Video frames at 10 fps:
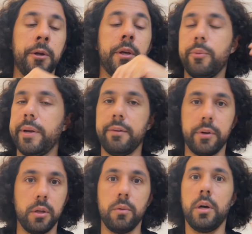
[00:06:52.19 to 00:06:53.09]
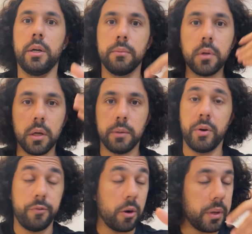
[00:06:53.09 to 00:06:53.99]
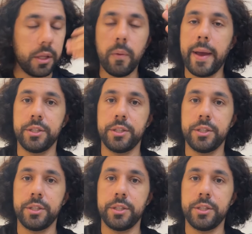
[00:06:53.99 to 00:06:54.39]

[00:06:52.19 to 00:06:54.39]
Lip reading: And whenever you are performing new